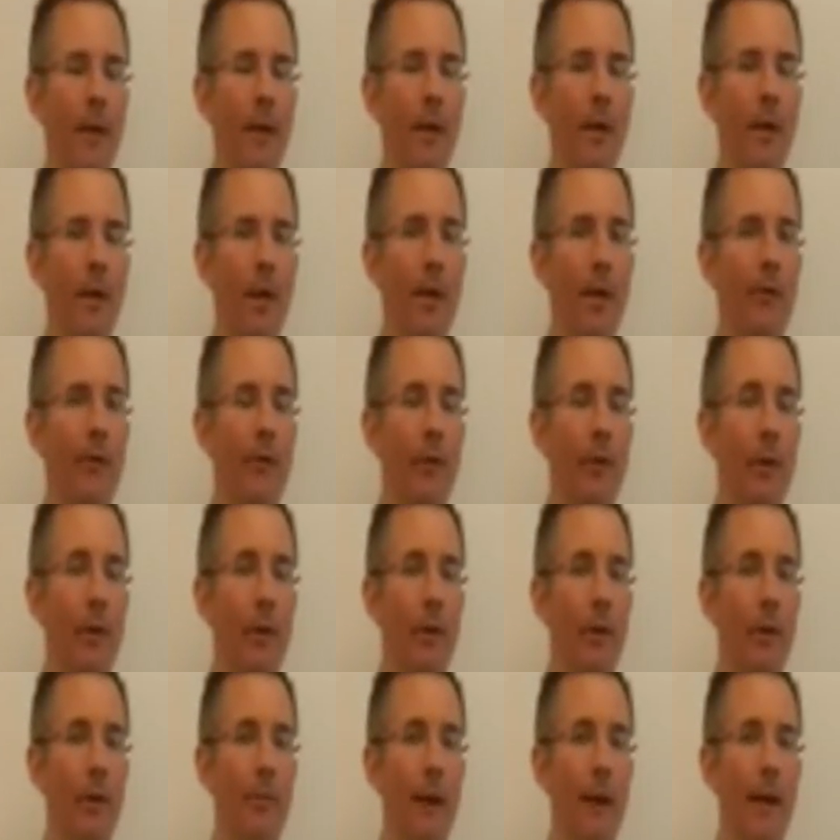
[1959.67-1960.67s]
You need to
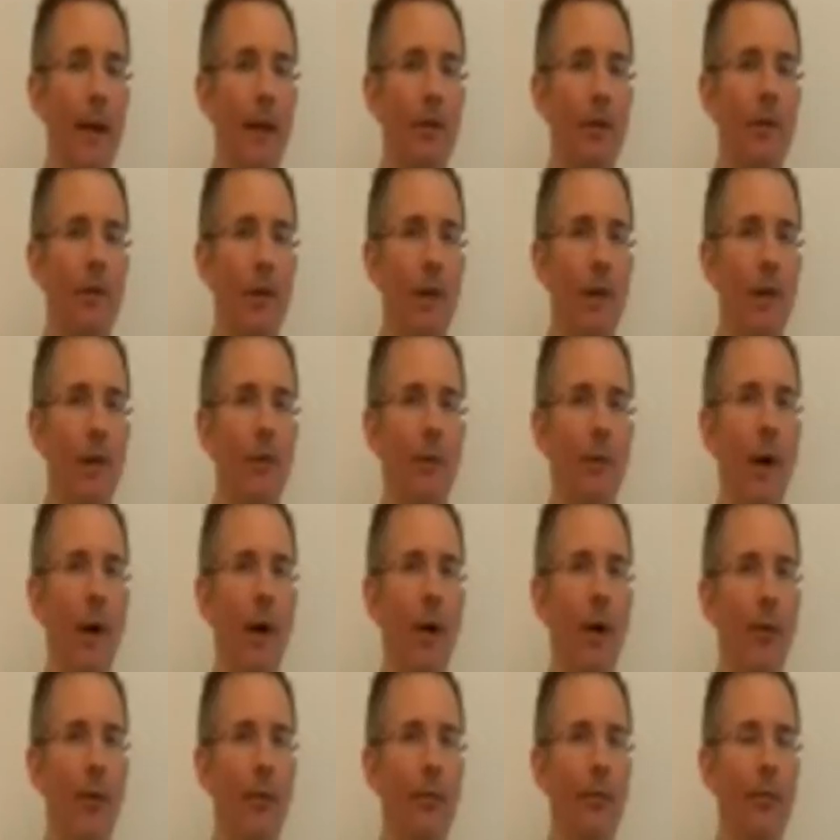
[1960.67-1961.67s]
look at the balance sheet as
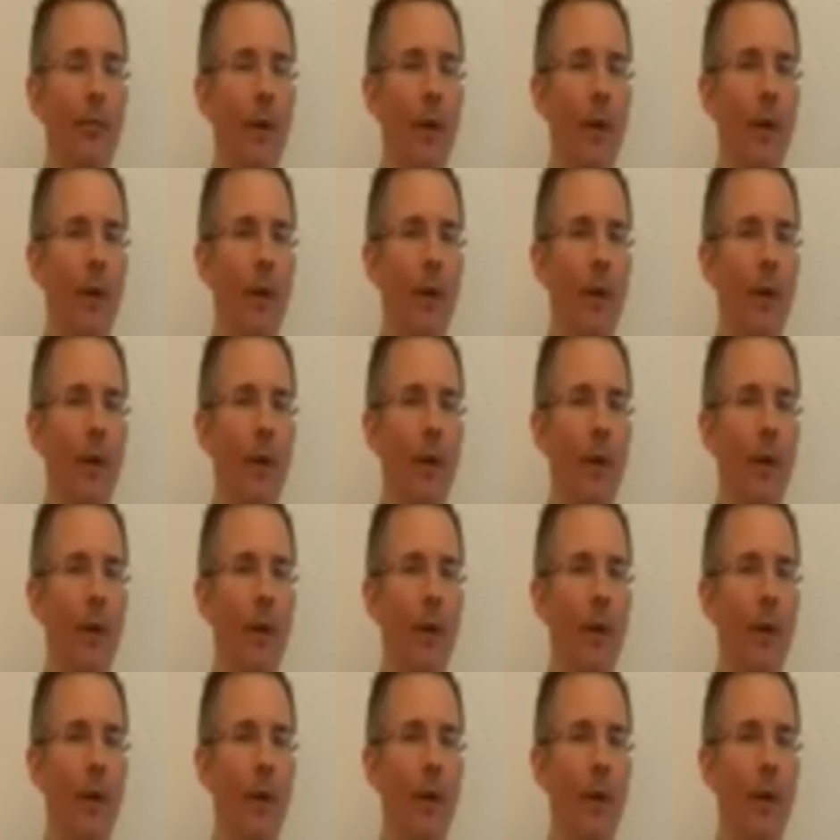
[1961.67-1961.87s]
well.